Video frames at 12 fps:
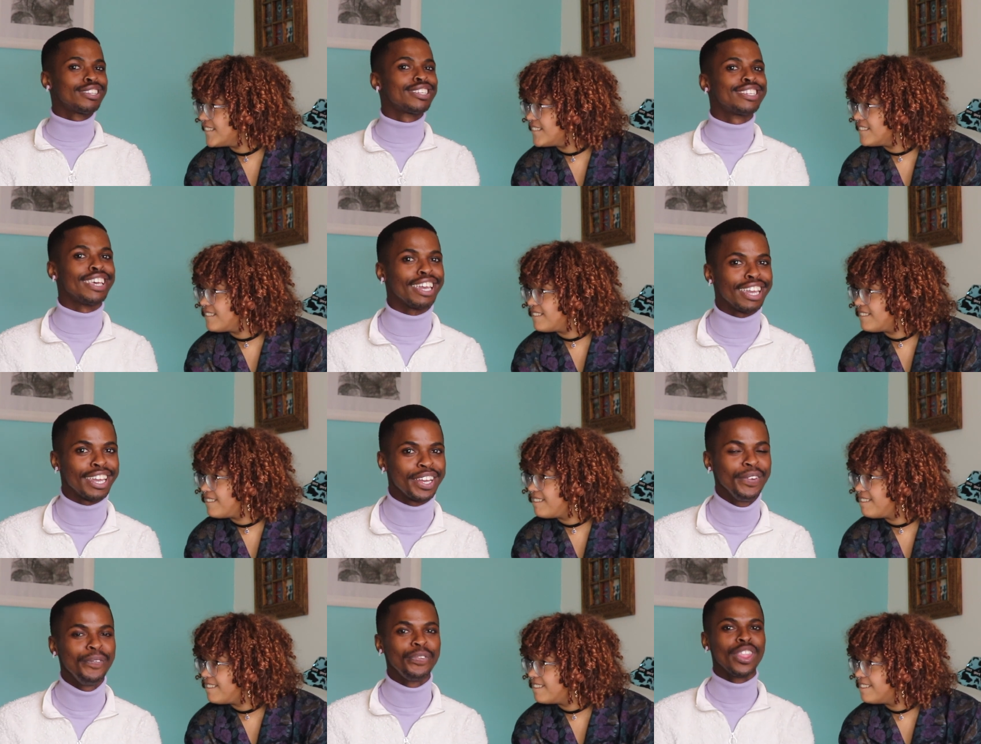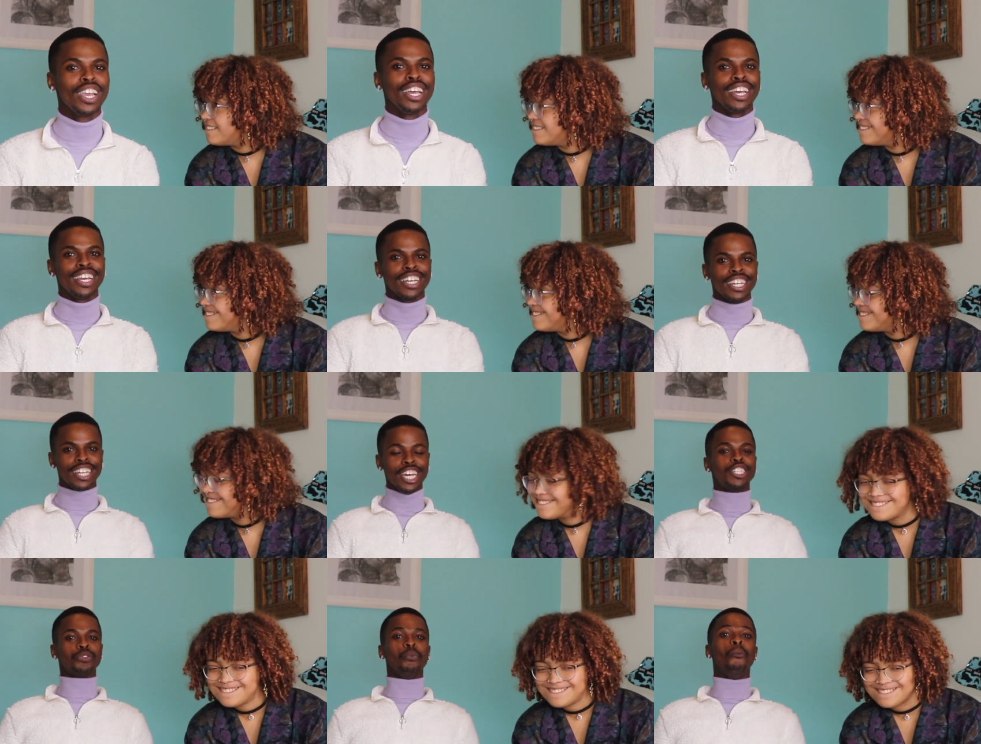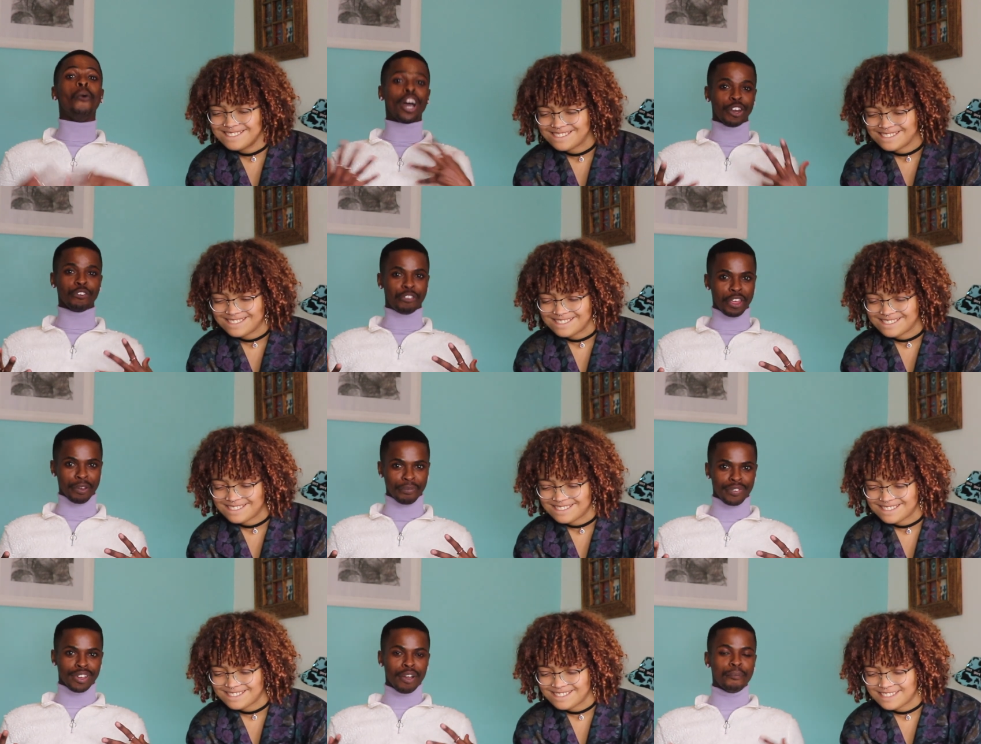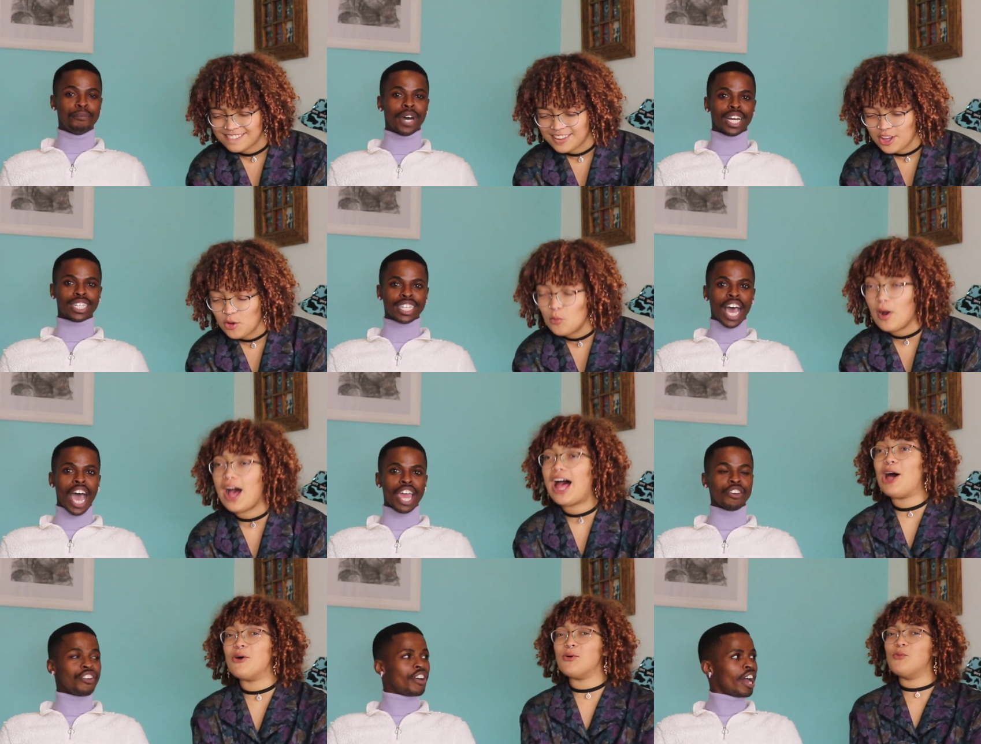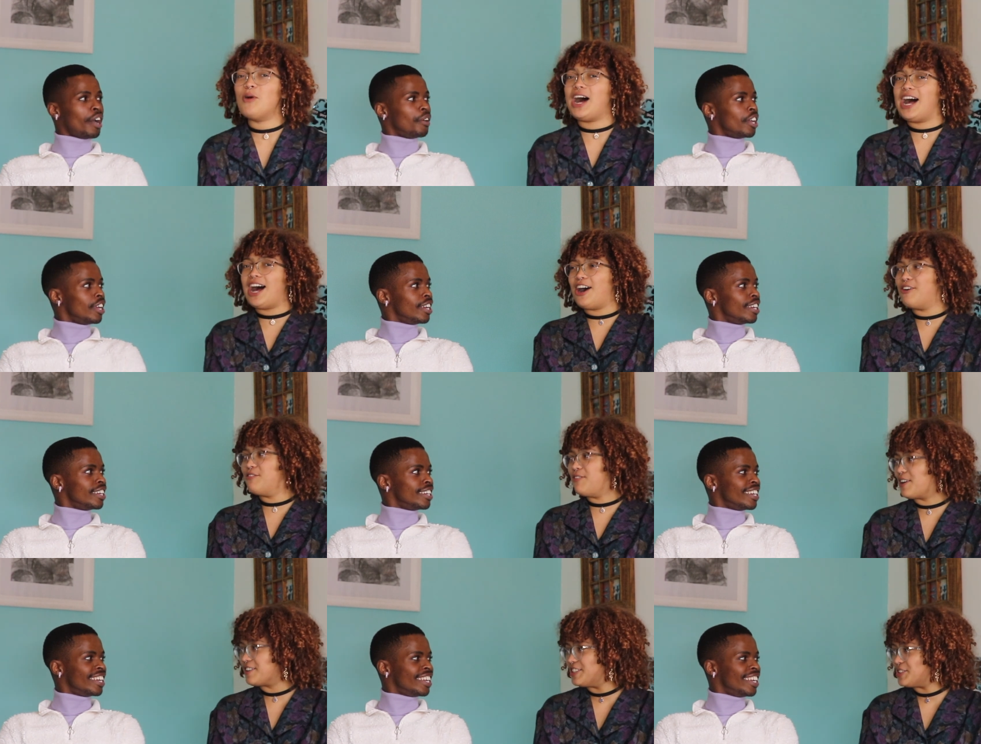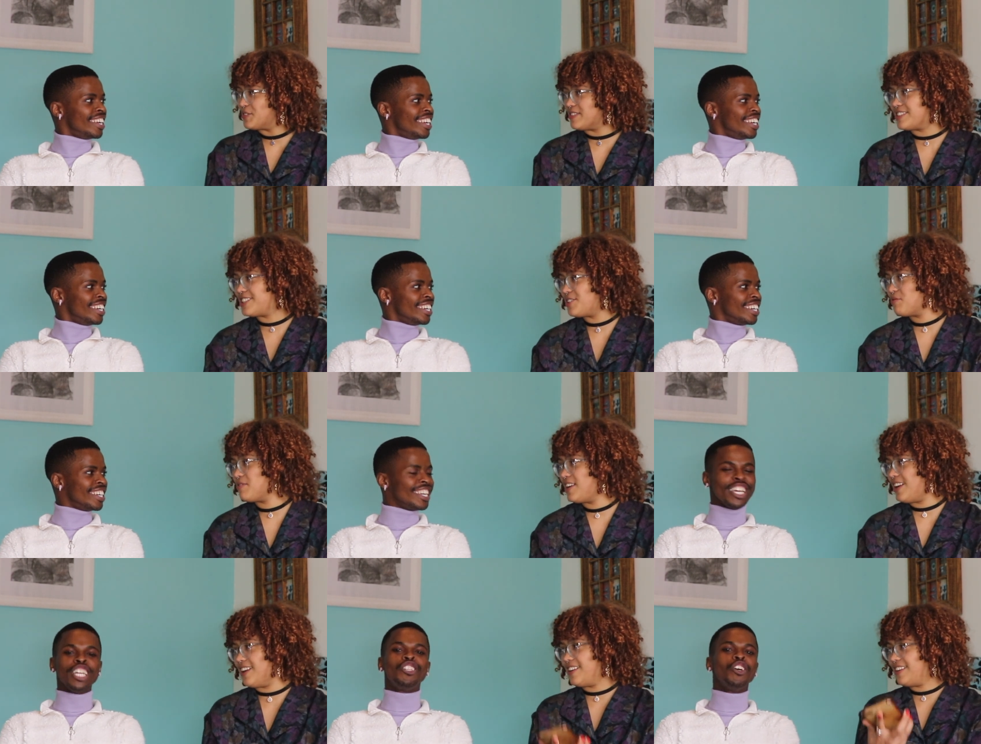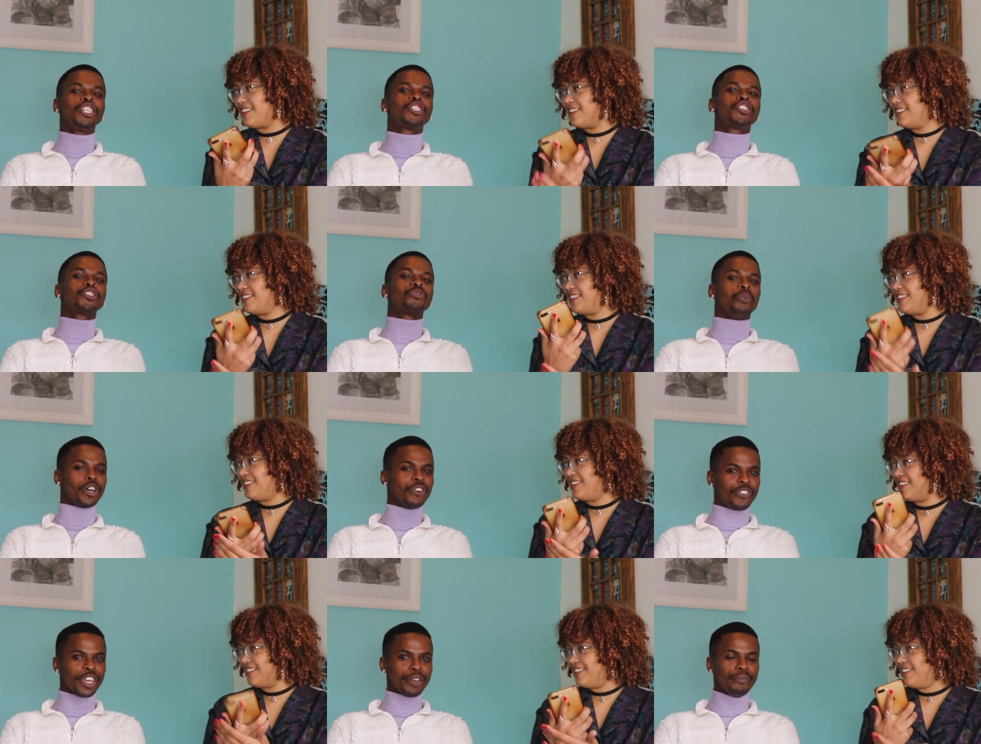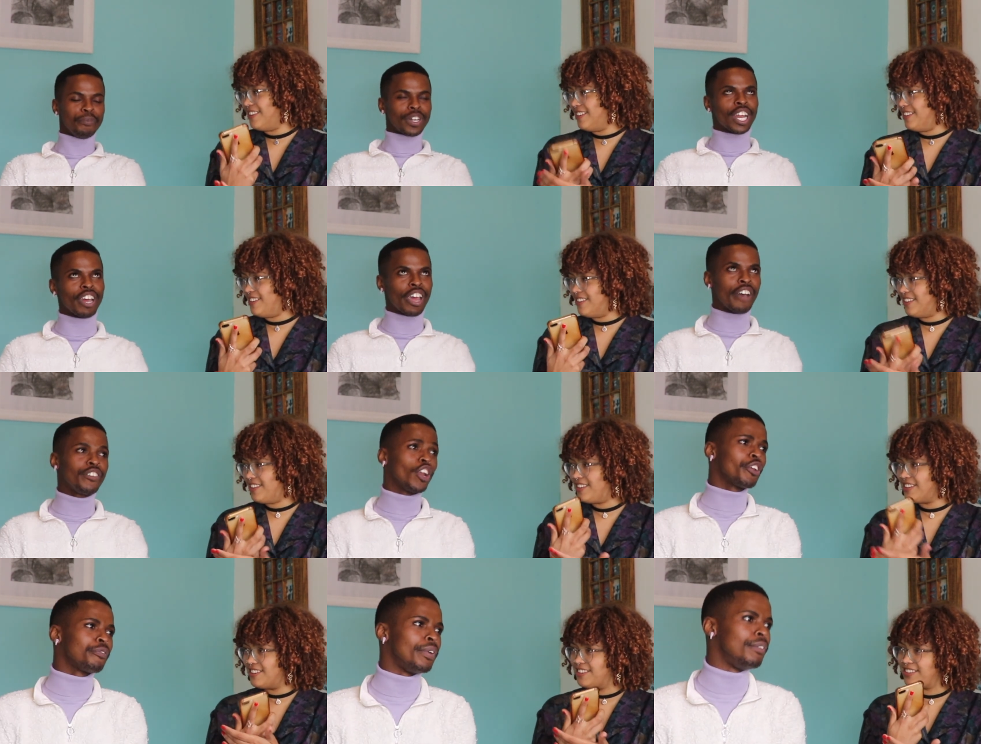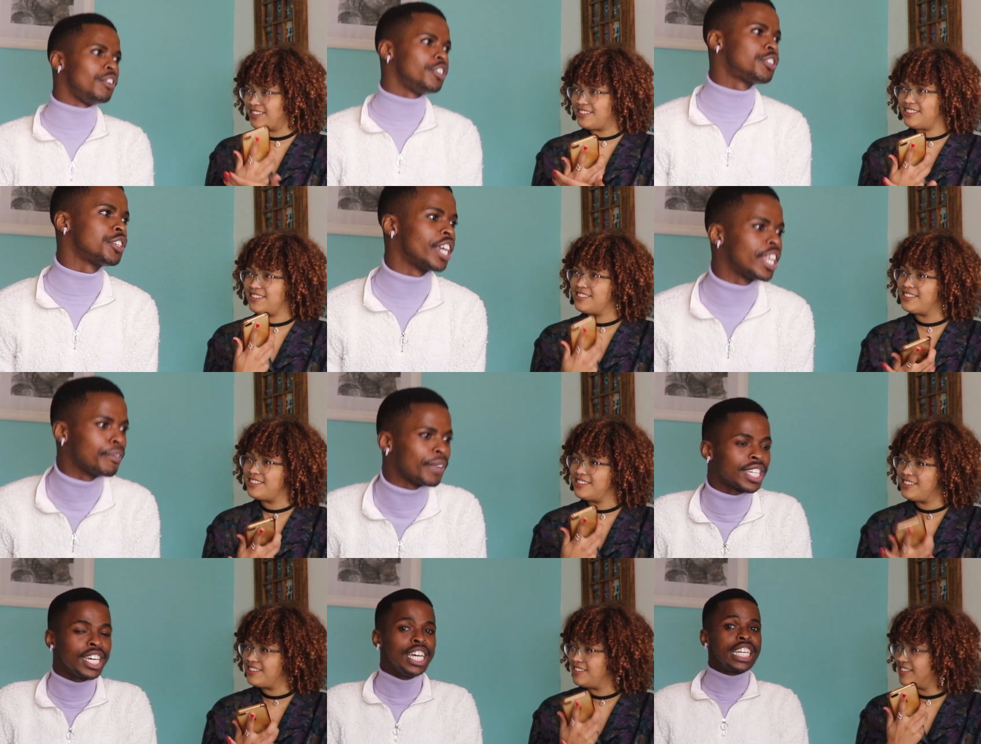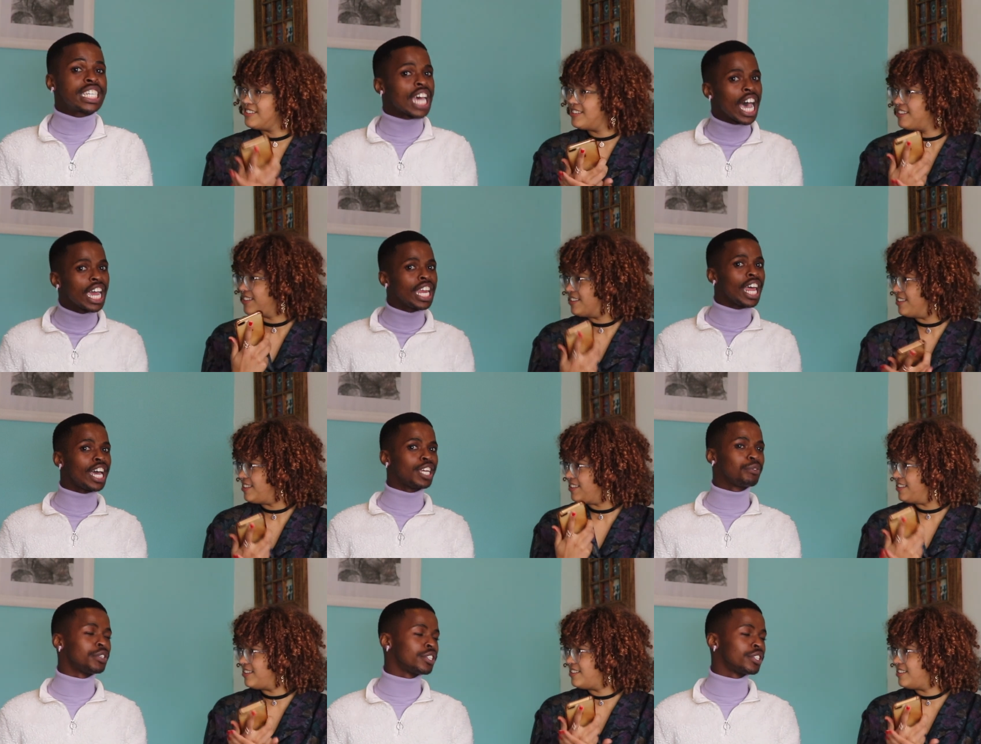Speaker 1: say it's one of them. But wow,
Speaker 2: I, wow, how very specific. No,
Speaker 1: it's just one of them. But I have a lot of memories together. But Thailand